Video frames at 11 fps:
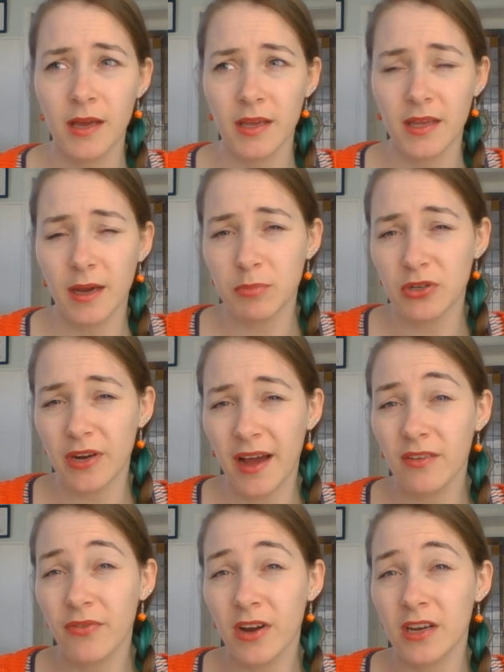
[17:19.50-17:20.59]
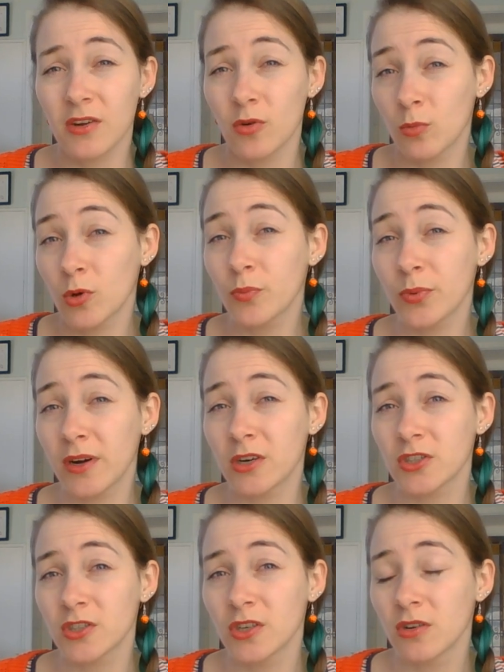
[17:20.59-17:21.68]
yeah, but I find normal
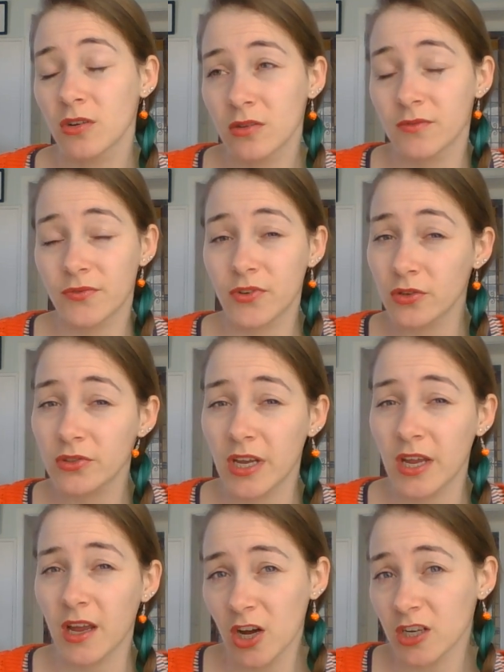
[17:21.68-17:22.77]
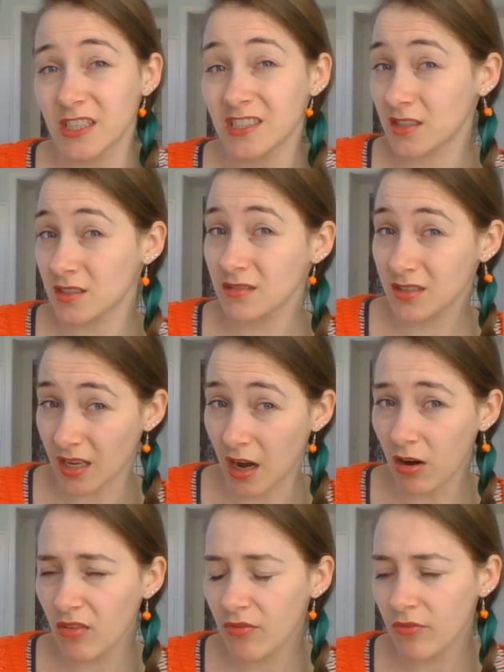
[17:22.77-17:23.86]
brioche confusing on
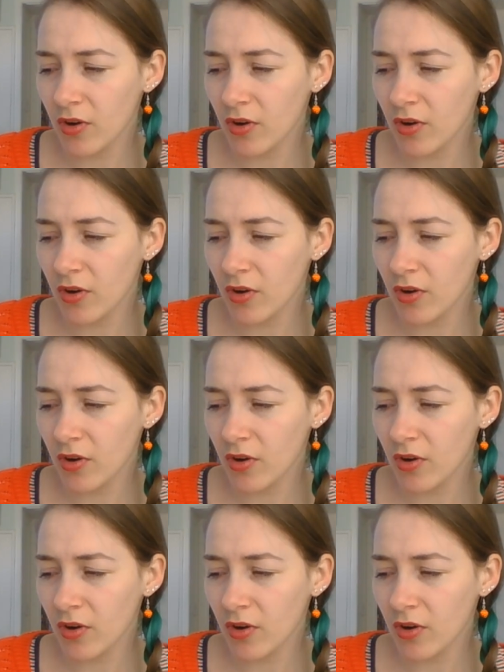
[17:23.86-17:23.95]
itself.